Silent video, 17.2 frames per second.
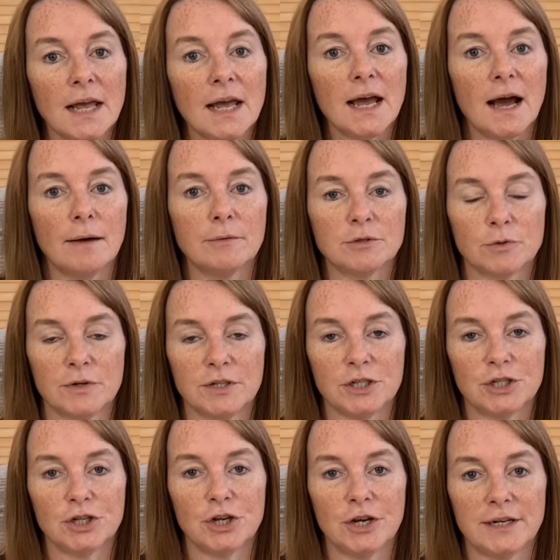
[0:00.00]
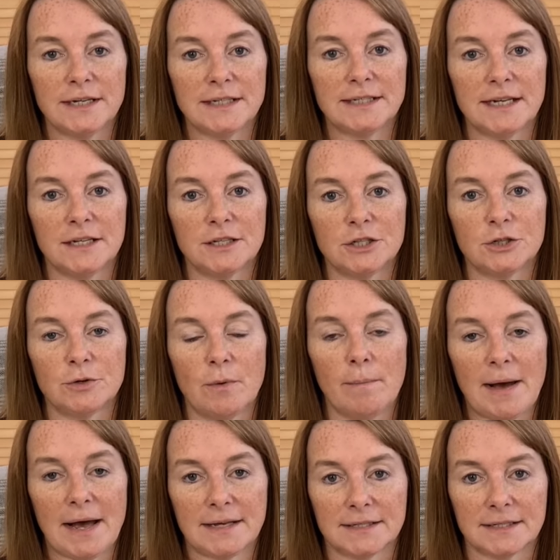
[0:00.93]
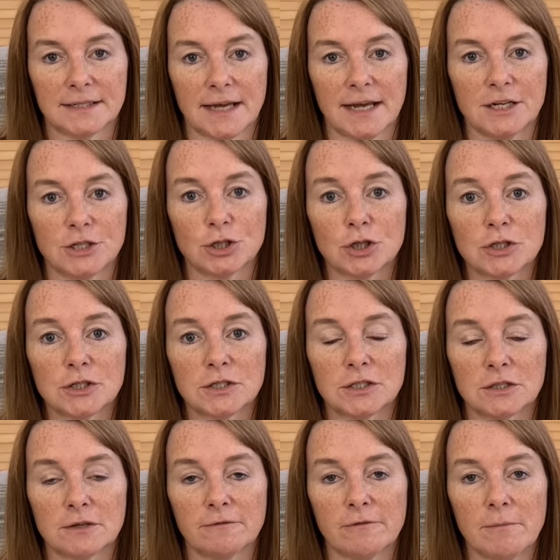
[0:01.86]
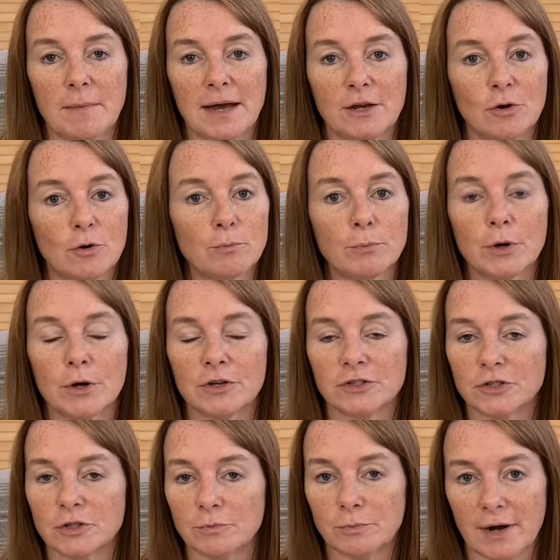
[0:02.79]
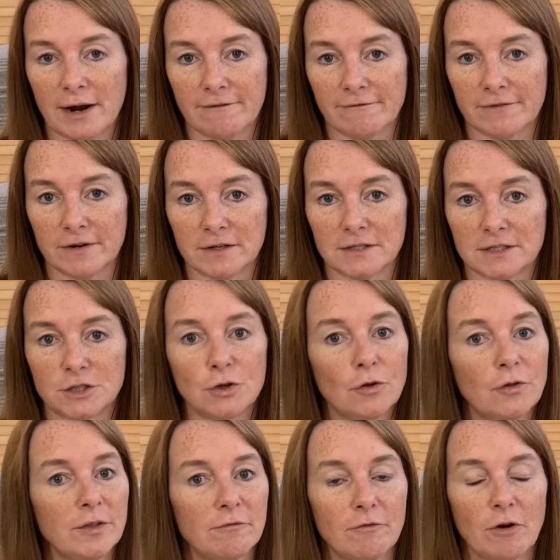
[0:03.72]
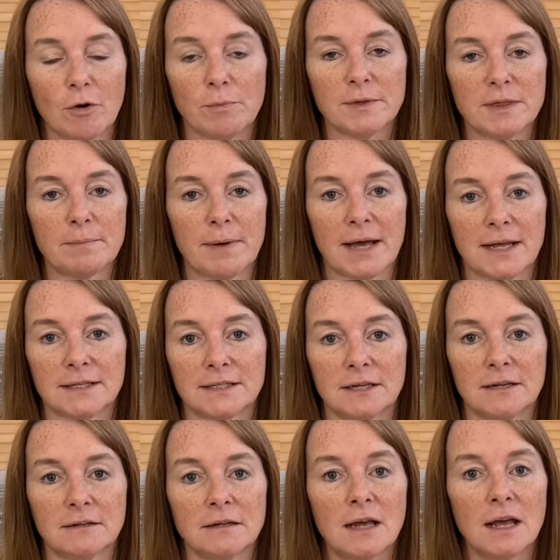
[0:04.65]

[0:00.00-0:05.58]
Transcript: I was going to turn it into a basket just for my own personal preference. Nothing wrong with the pattern.